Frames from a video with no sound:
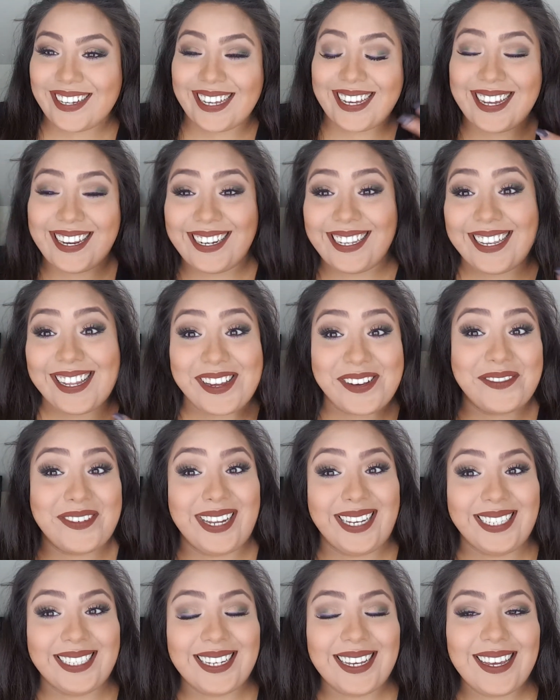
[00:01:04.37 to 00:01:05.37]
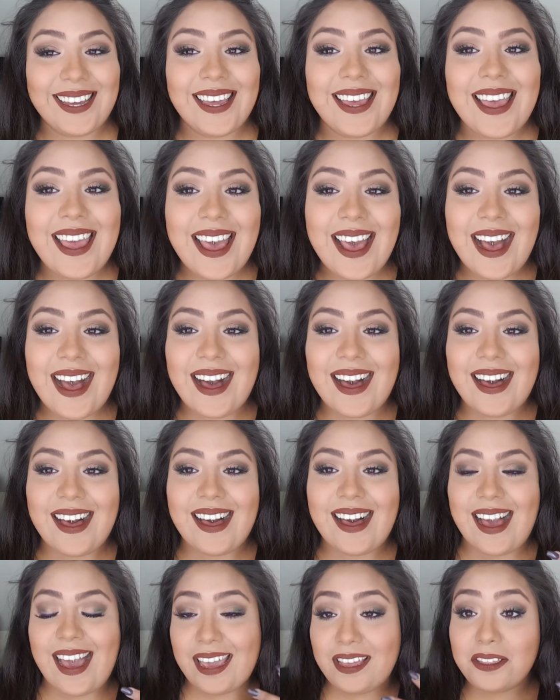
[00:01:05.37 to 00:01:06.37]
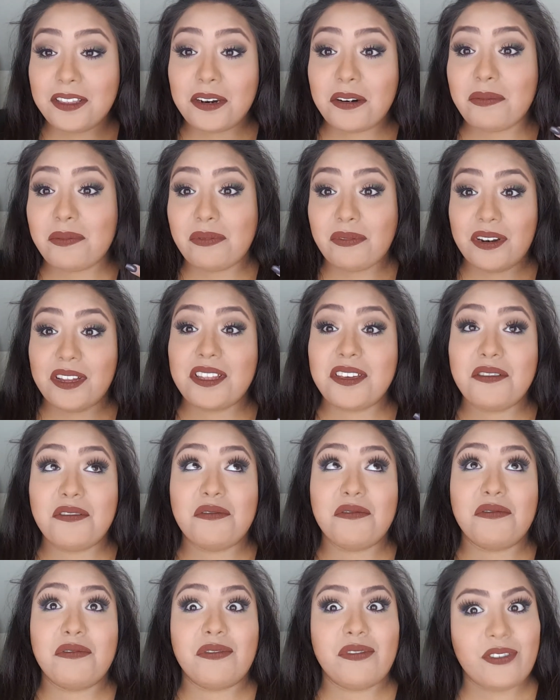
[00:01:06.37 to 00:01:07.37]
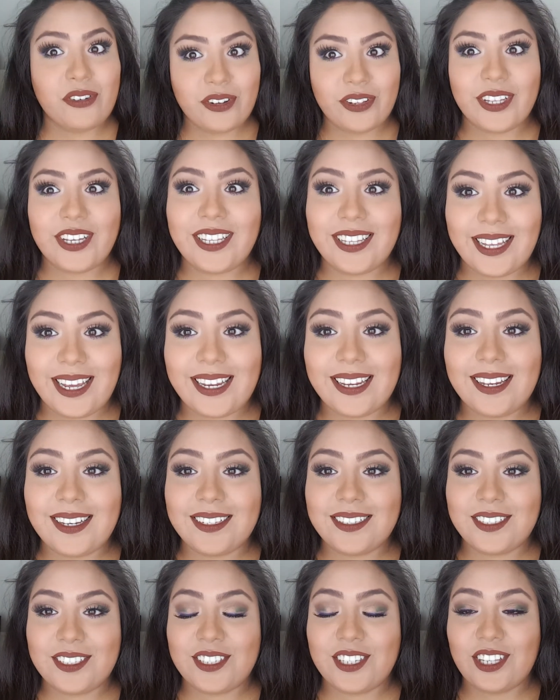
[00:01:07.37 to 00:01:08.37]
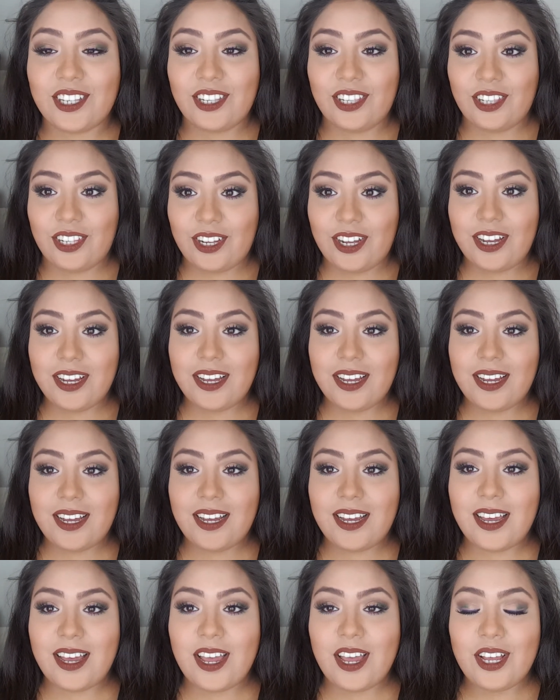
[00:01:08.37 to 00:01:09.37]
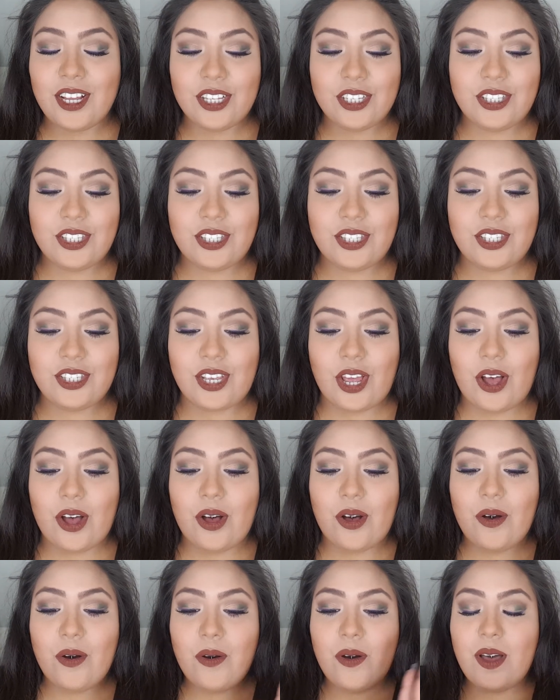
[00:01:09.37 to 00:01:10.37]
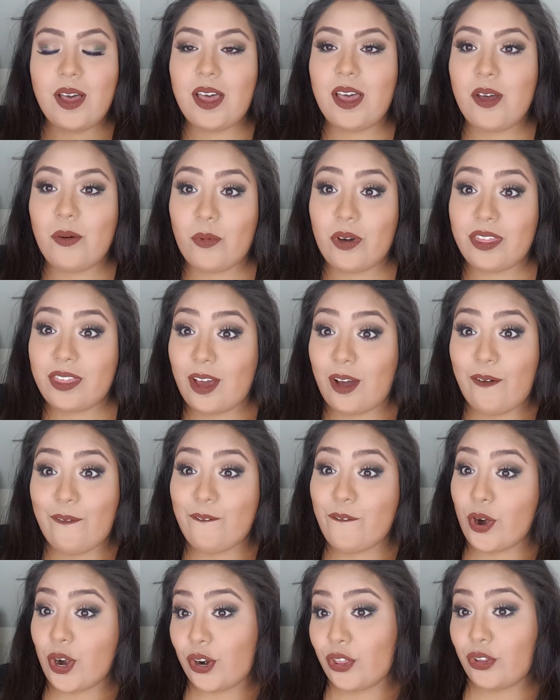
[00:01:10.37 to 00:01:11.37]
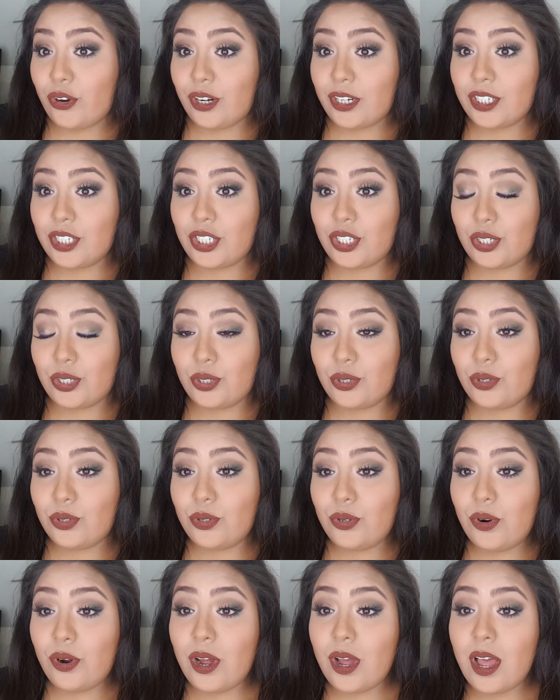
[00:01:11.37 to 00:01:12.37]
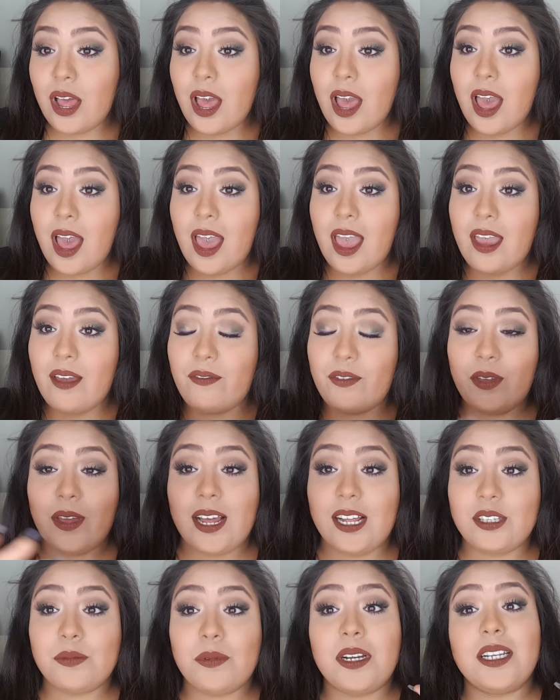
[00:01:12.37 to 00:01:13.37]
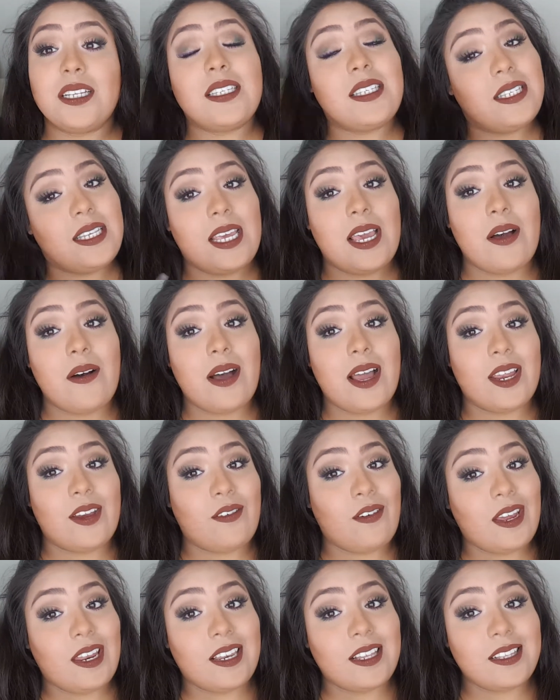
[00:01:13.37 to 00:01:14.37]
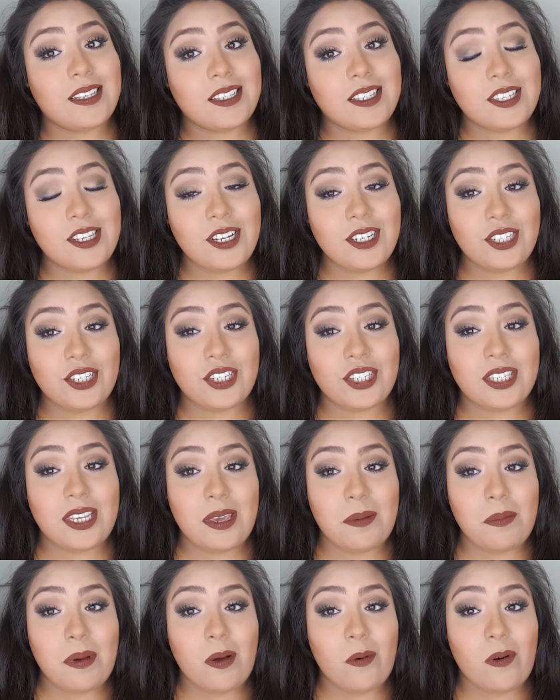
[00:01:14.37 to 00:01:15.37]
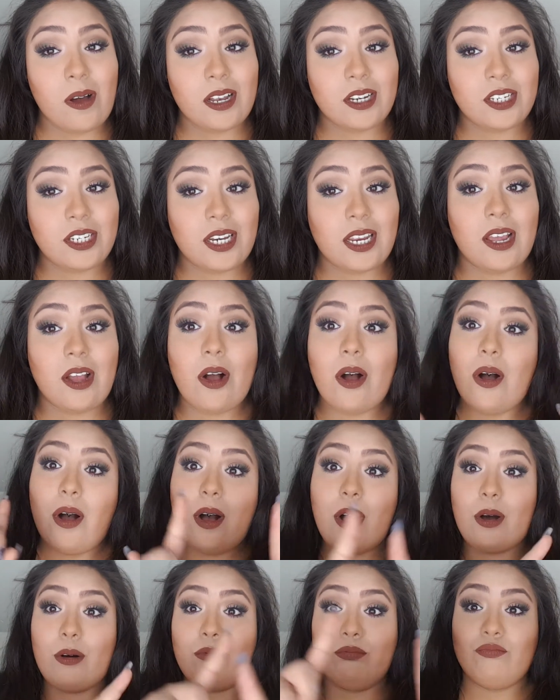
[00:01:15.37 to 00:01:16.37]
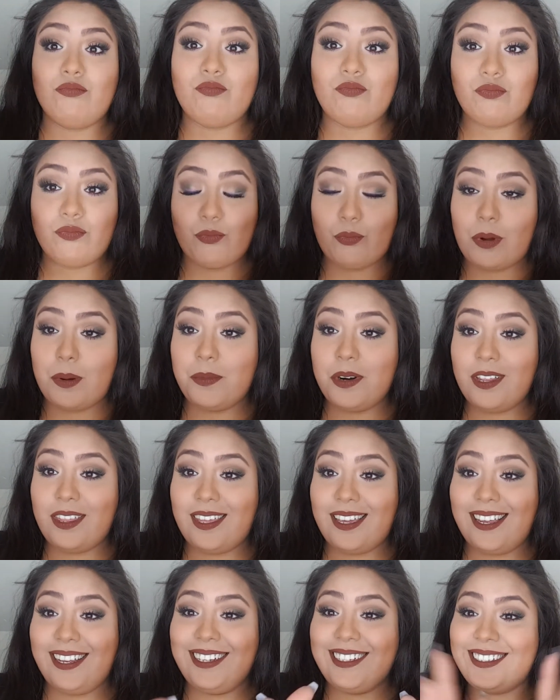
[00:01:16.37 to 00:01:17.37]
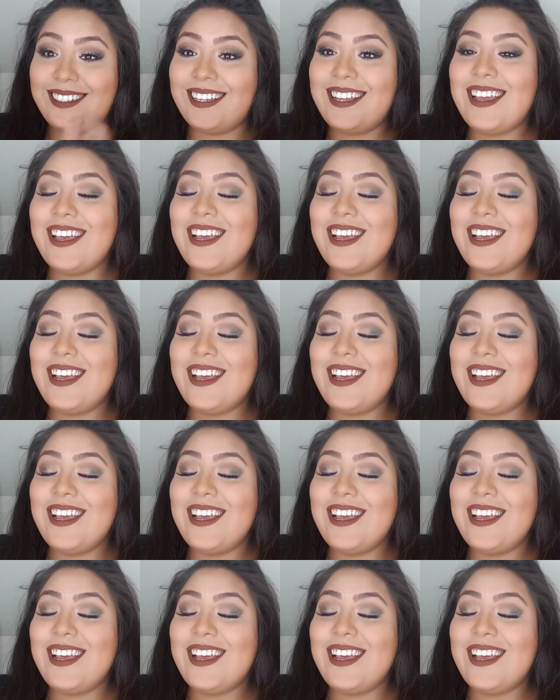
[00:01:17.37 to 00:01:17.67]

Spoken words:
so I kind of like winged it. I ended up really liking this look. So without further ado, if you guys want to see how I created this look, just keep on watching. Oh, one more thing.